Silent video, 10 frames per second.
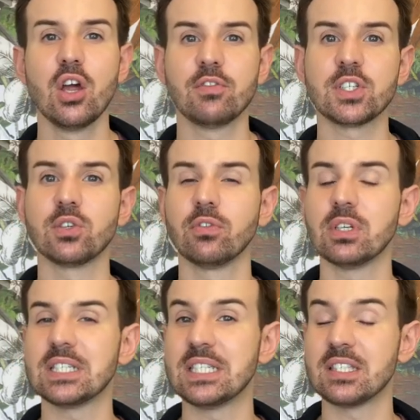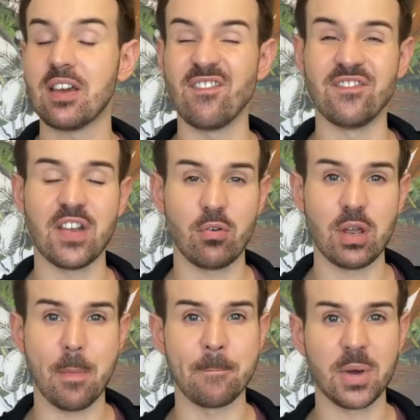First of all, it is
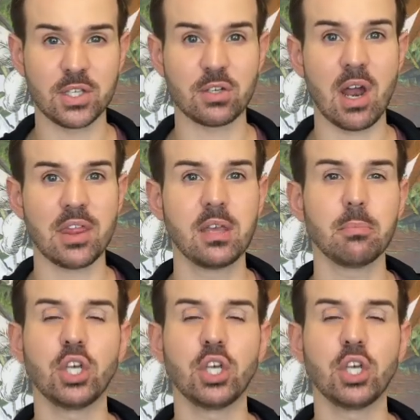very moisturizing,